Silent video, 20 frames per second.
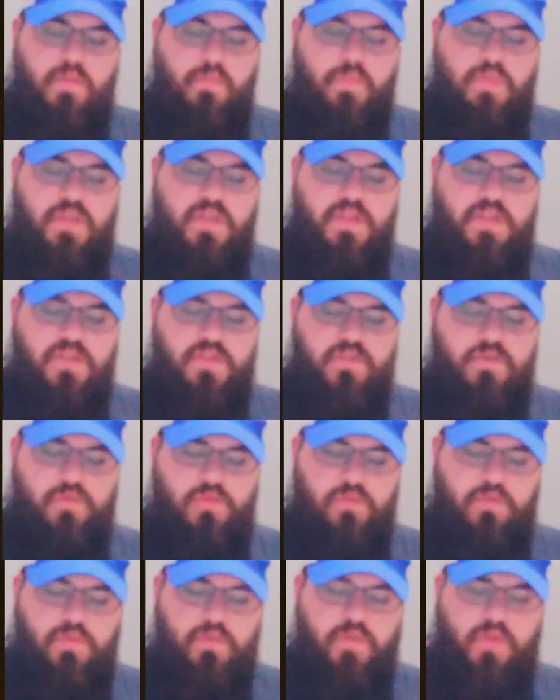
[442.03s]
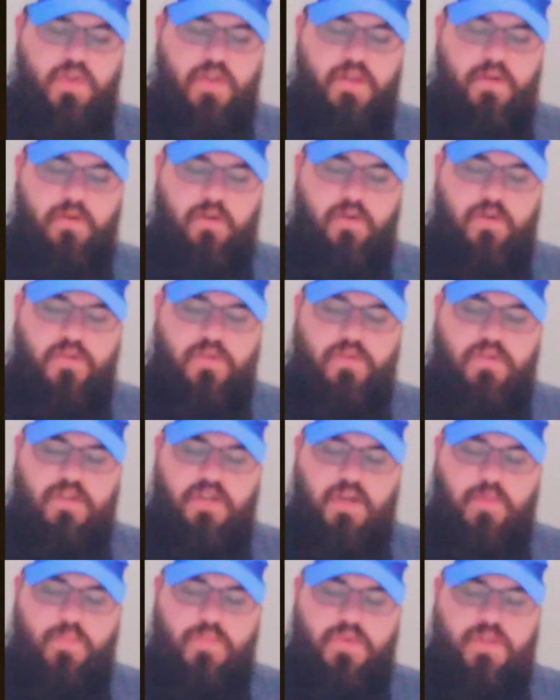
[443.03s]
Be you and all your
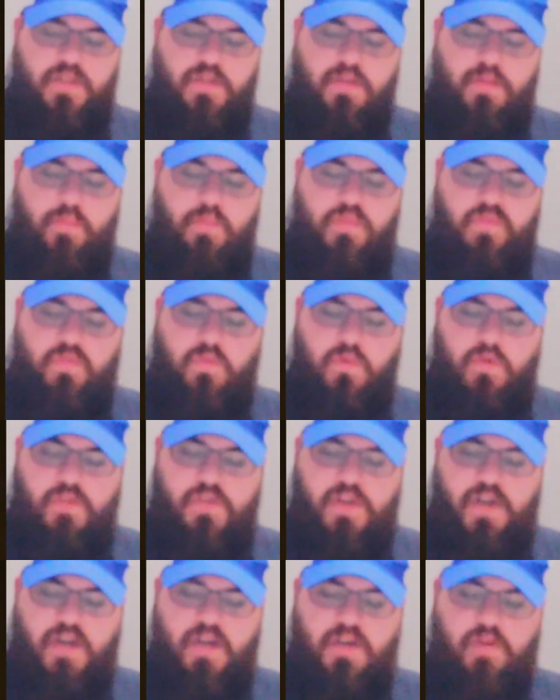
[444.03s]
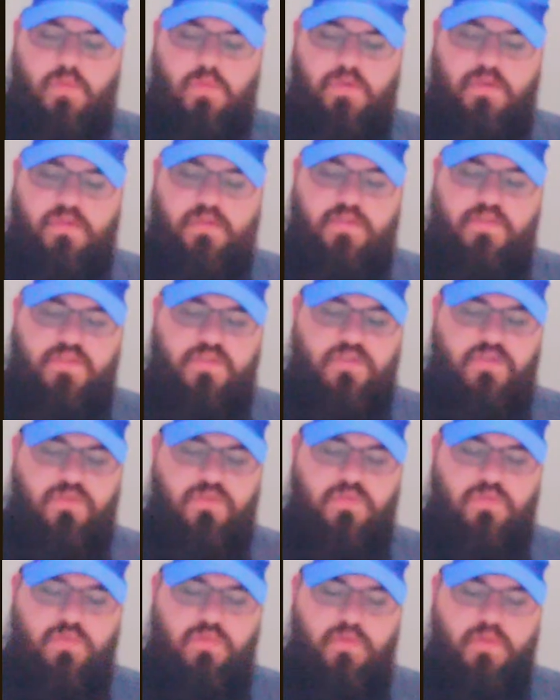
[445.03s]
company before Yahweh,
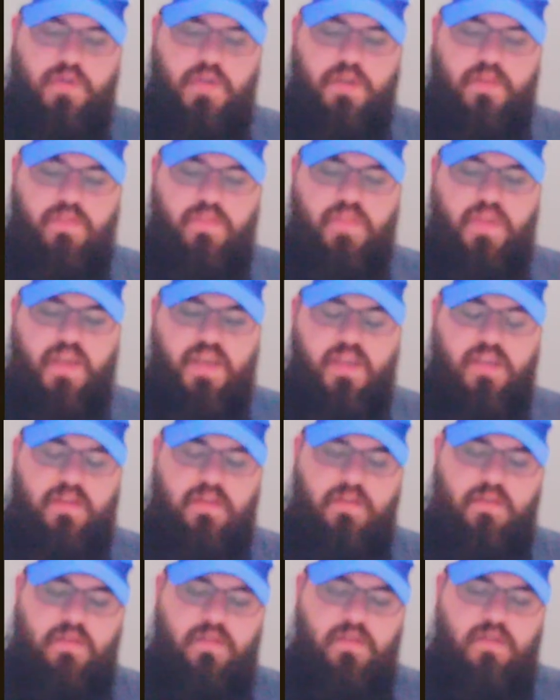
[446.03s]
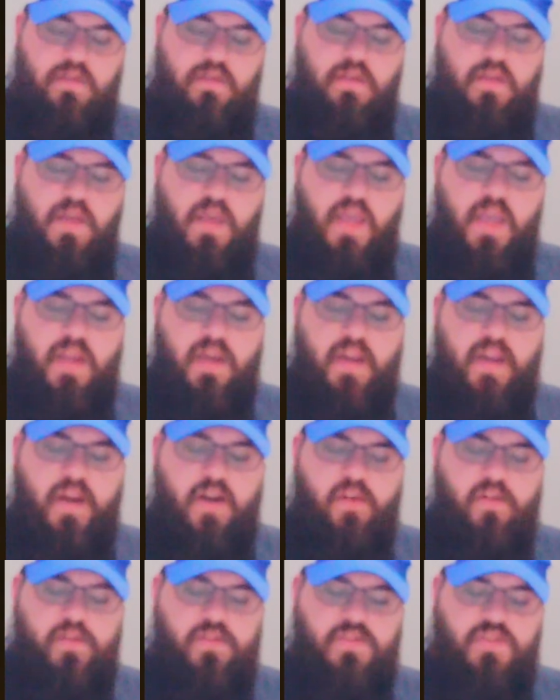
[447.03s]
you and they and
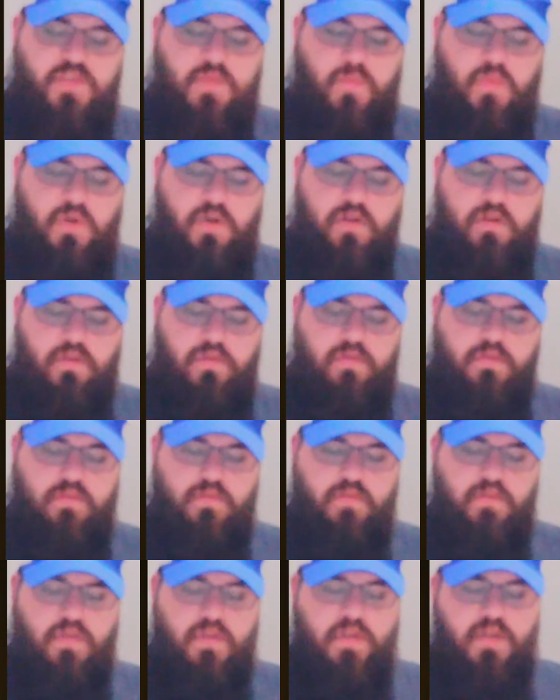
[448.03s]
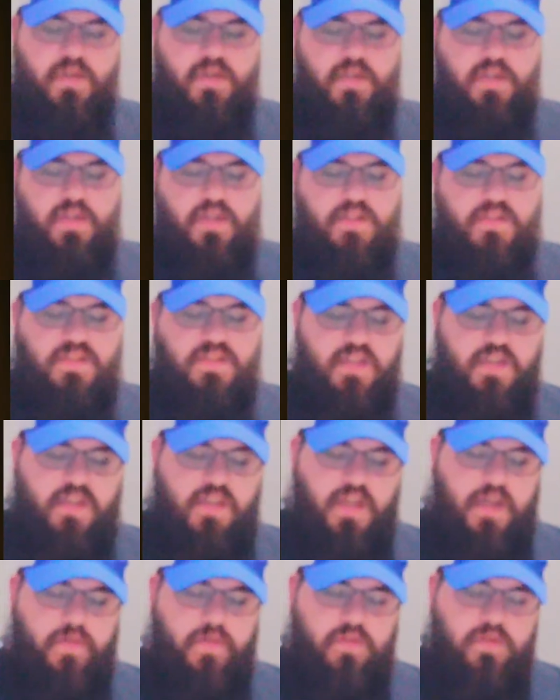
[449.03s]
Aaron tomorrow, and
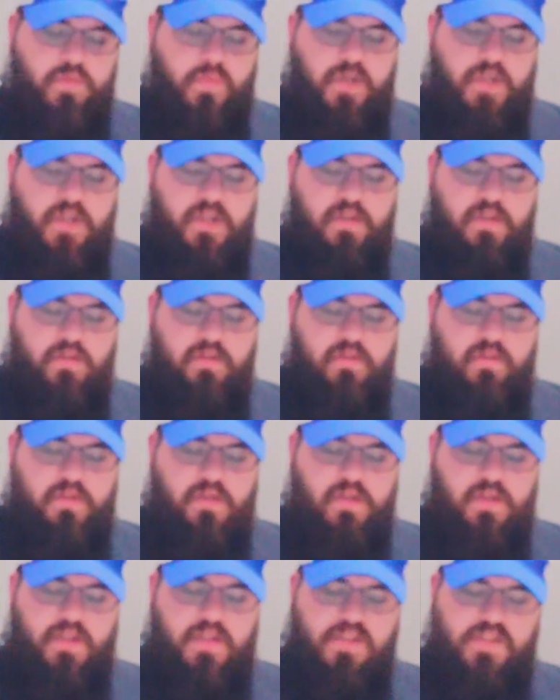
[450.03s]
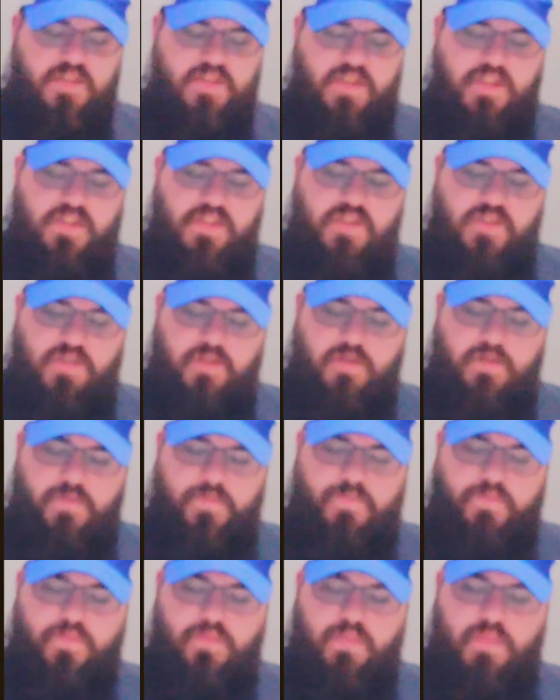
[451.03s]
take every man his censer,
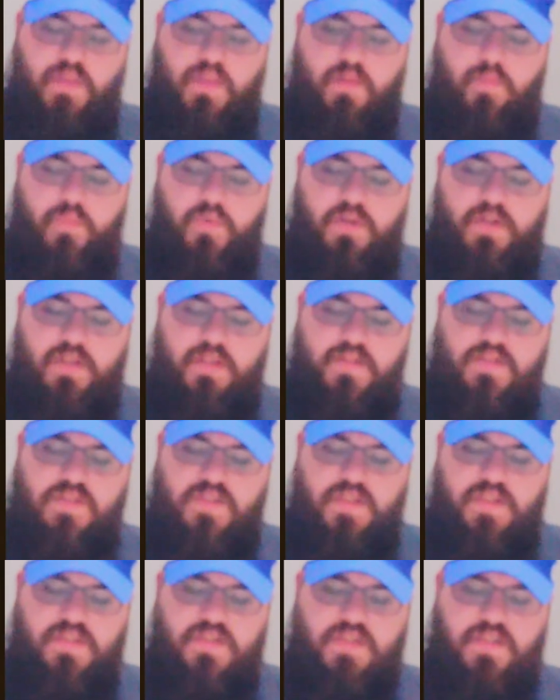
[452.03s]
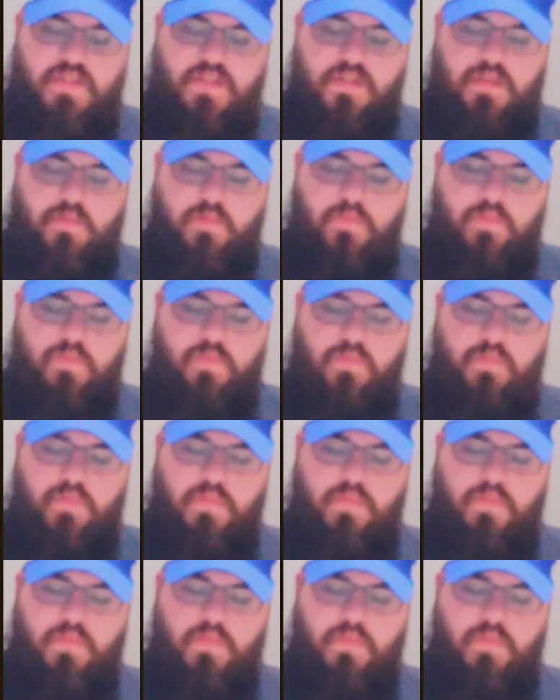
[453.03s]
and put incense in them,